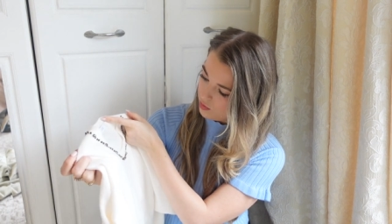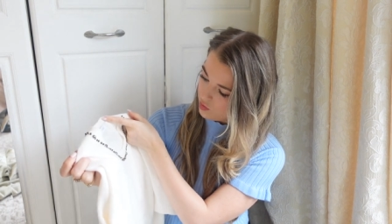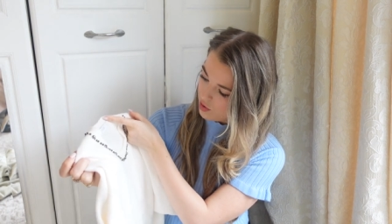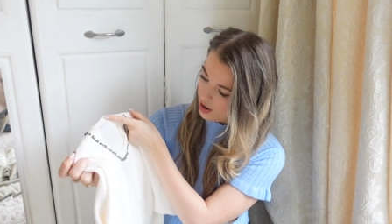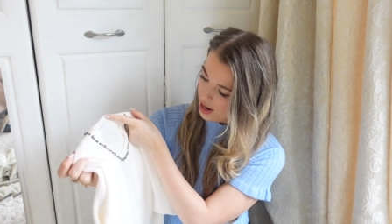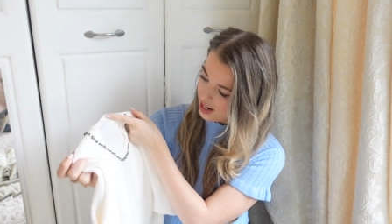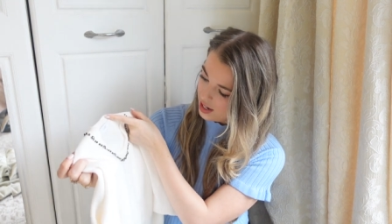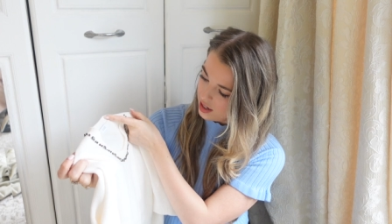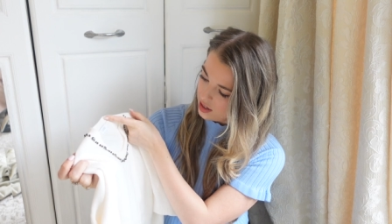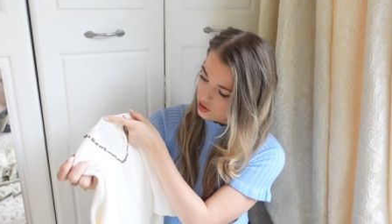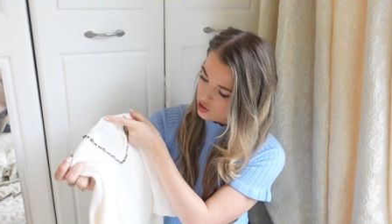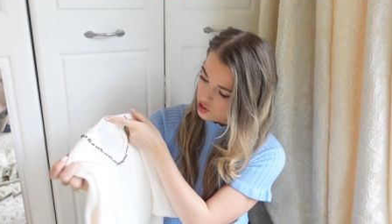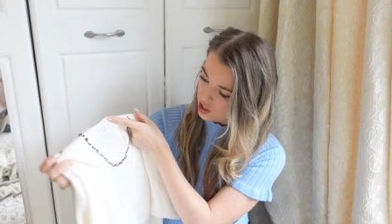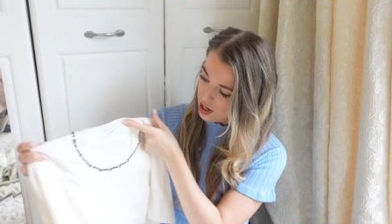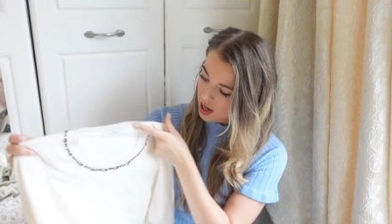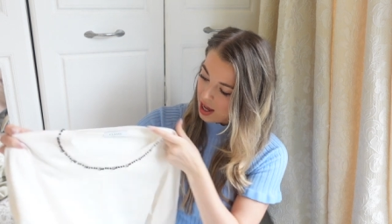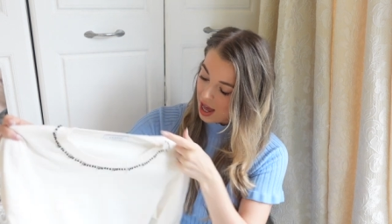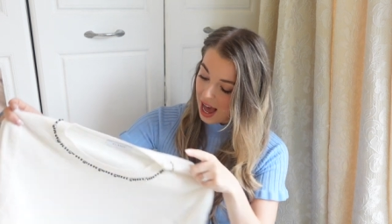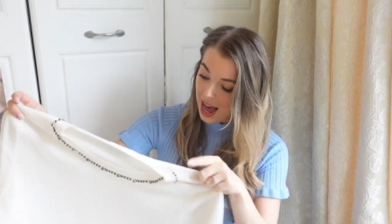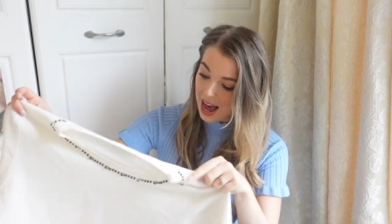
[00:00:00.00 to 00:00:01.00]
range
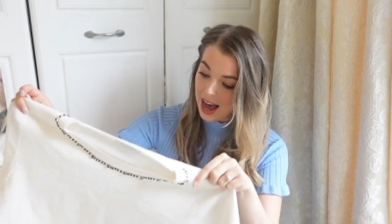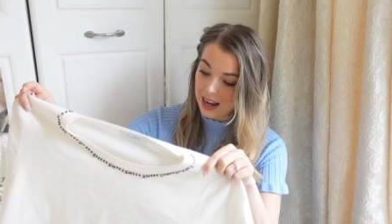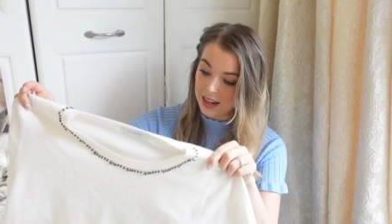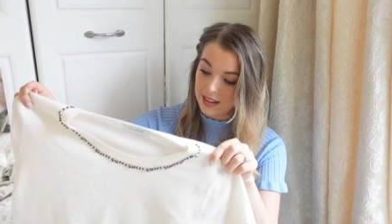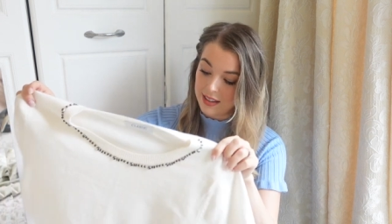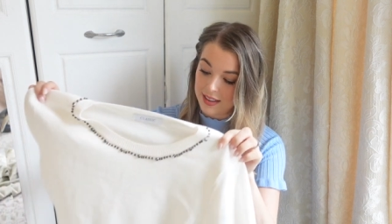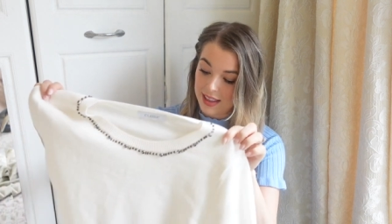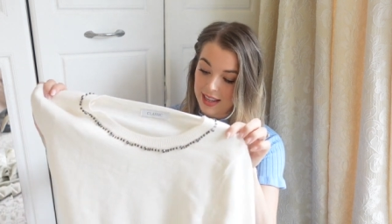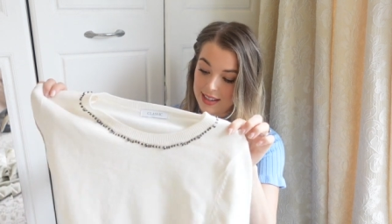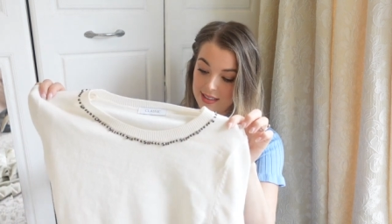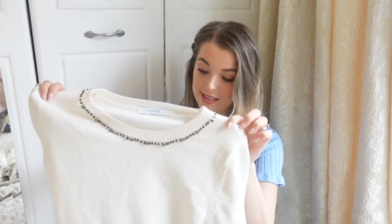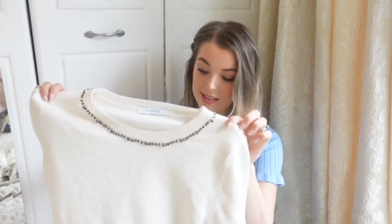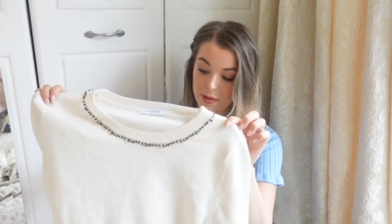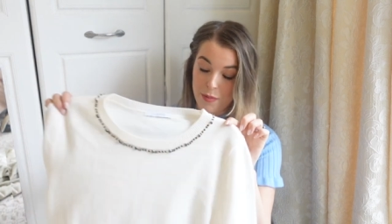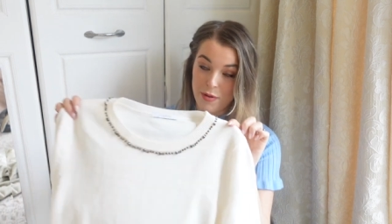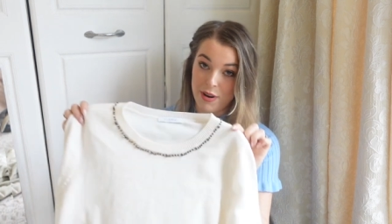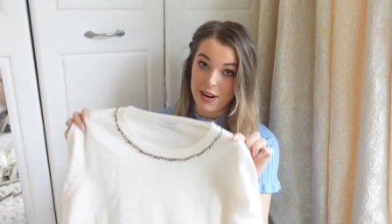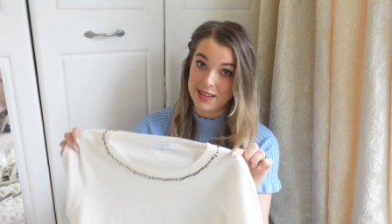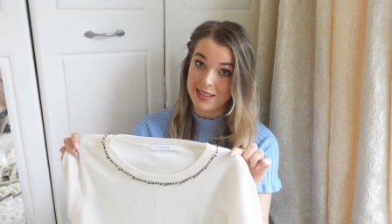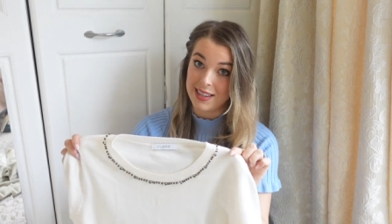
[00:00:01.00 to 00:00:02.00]
and this is in
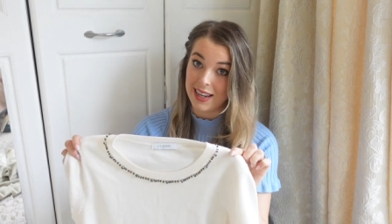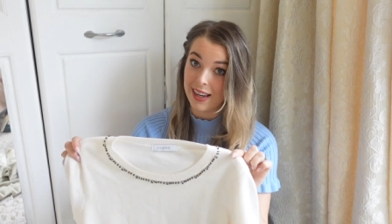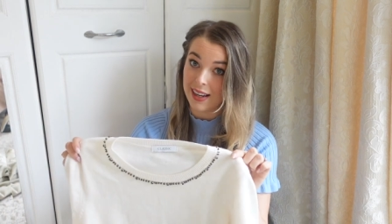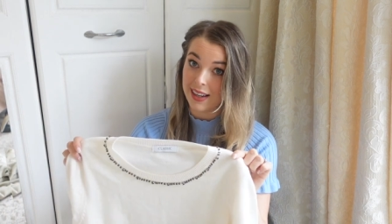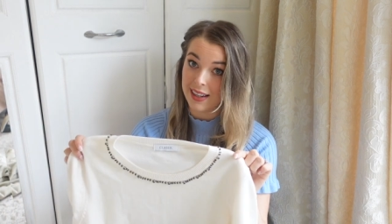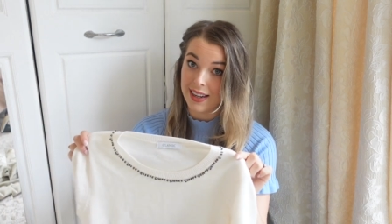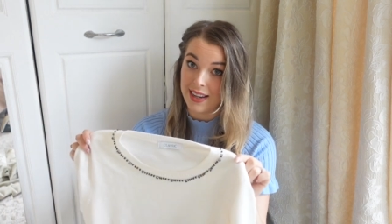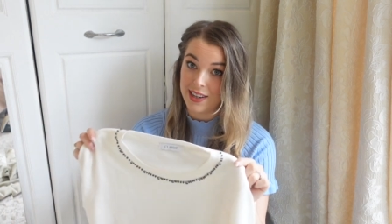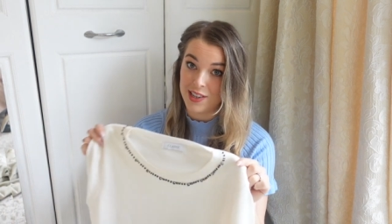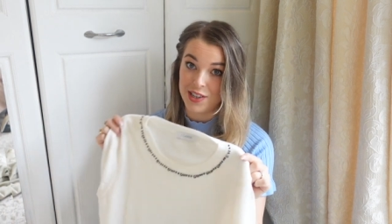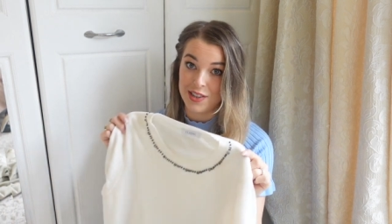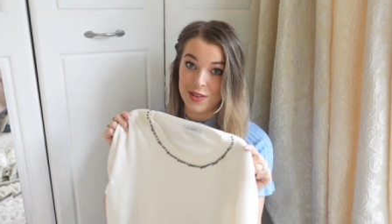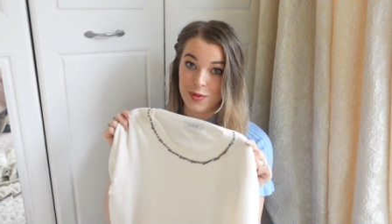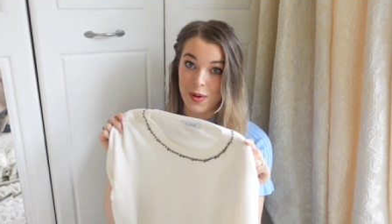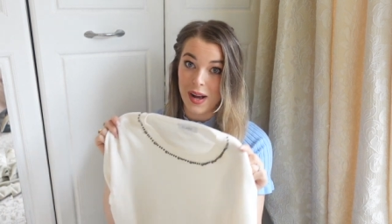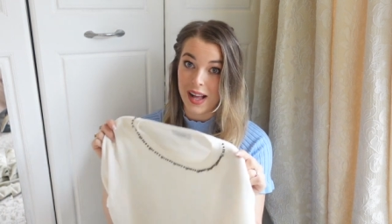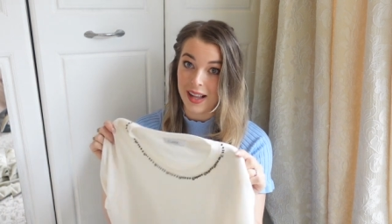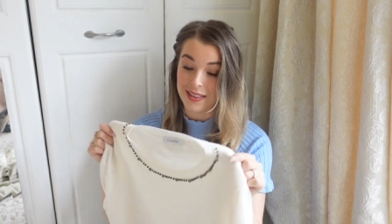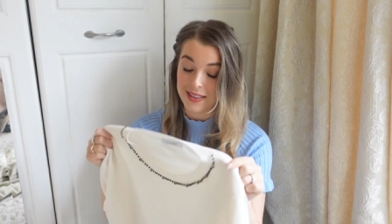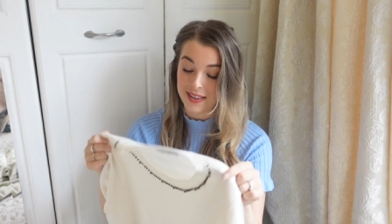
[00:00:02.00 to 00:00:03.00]
pristine condition as
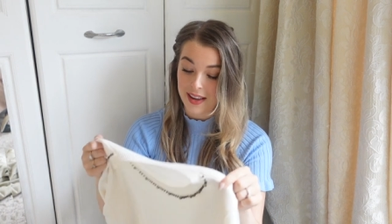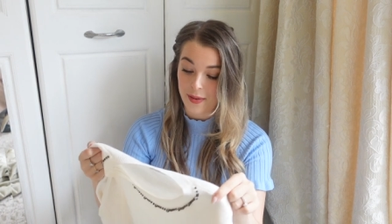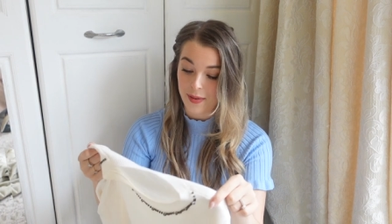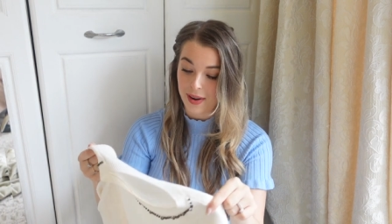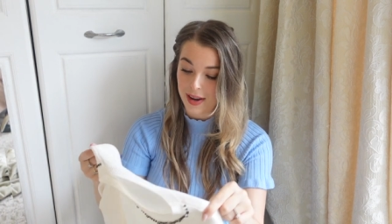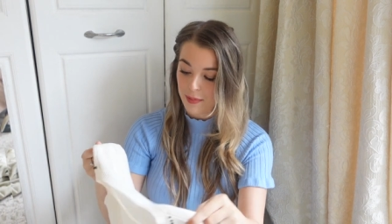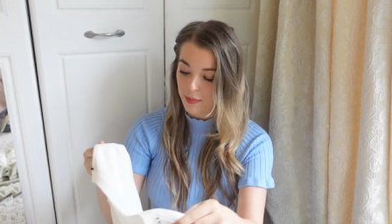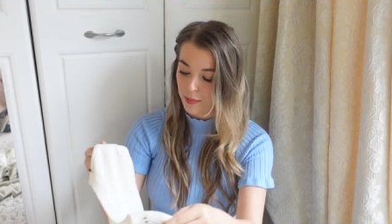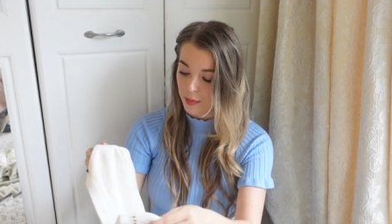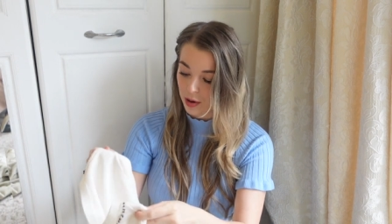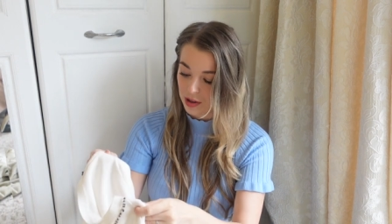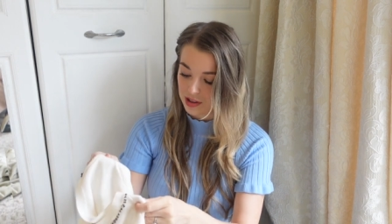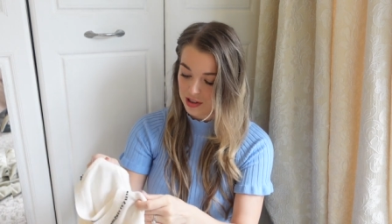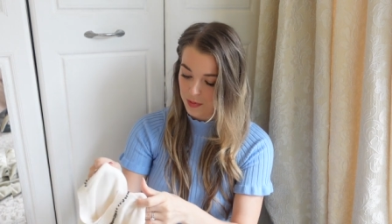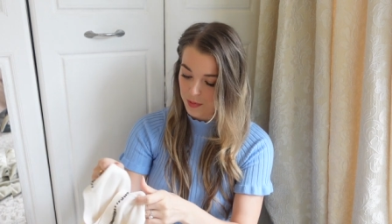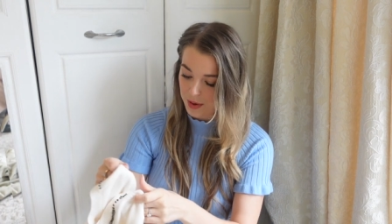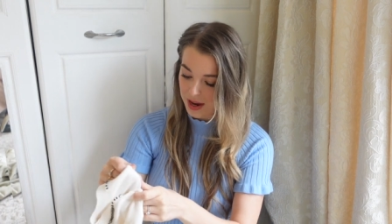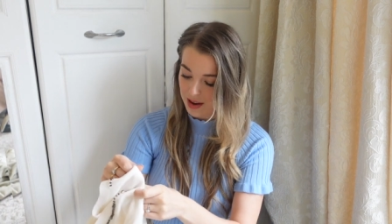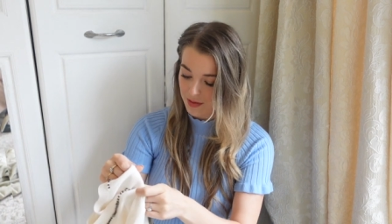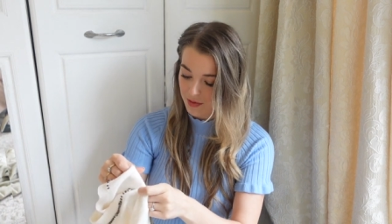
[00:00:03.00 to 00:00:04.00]
well so it
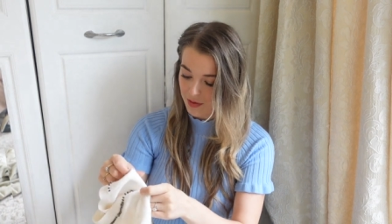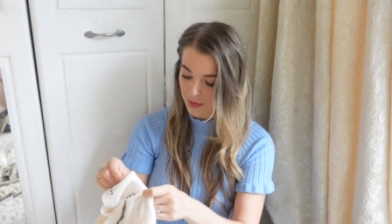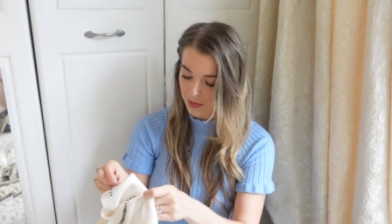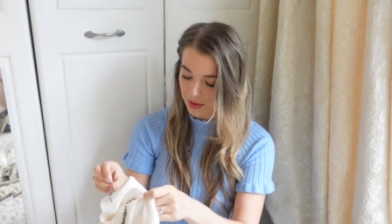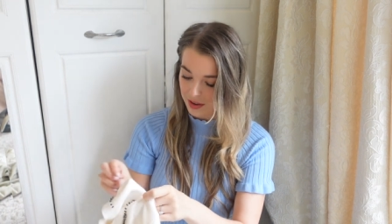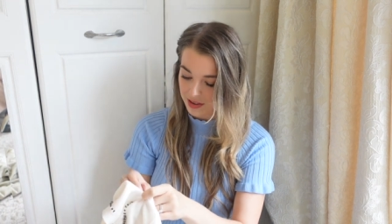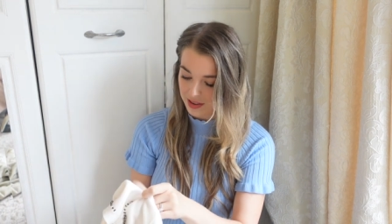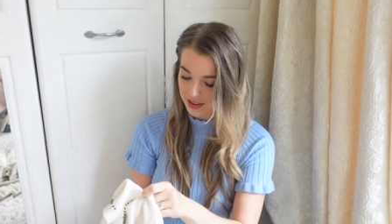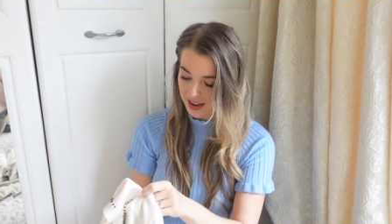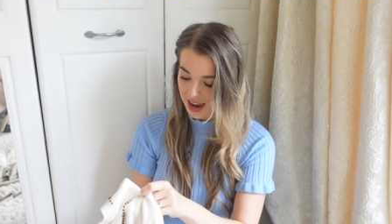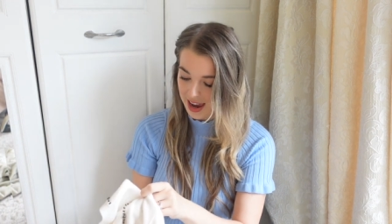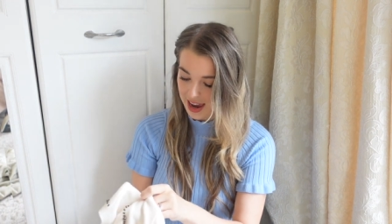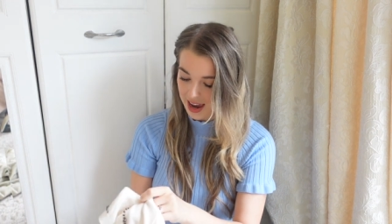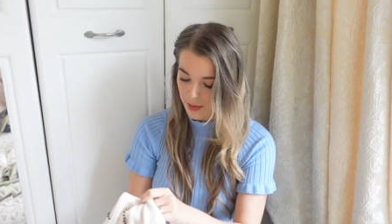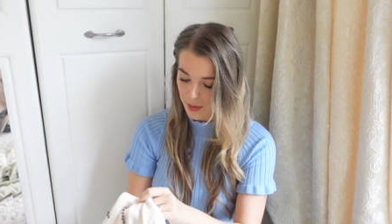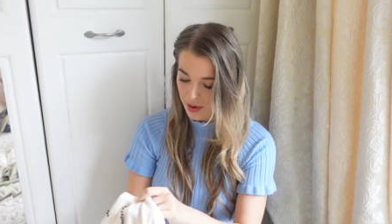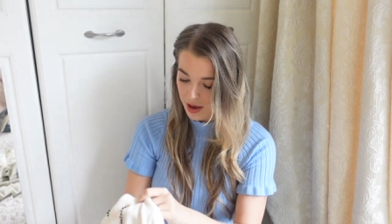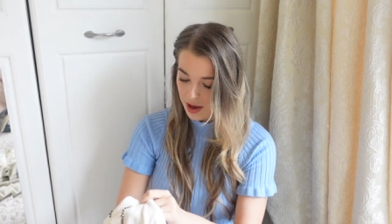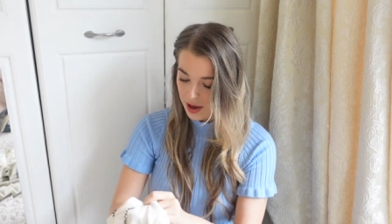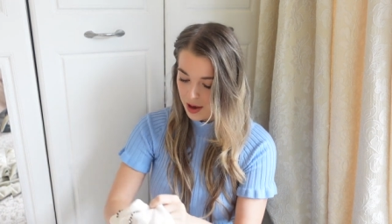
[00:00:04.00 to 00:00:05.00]
must be from the
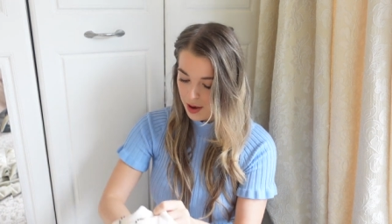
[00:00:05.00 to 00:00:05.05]
same